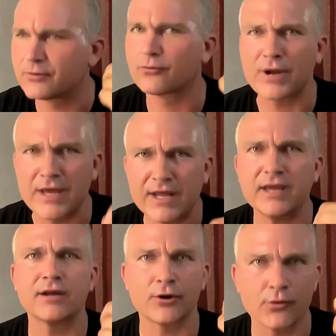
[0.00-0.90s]
and
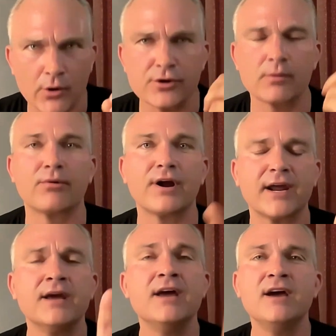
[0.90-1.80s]
reading and growing your
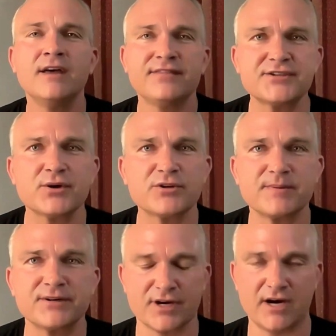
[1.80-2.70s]
brain. That's always
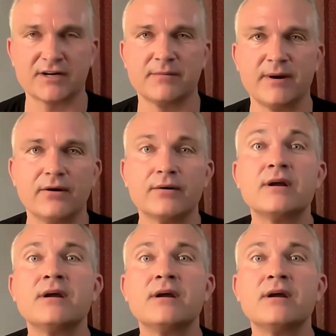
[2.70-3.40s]
been talked about.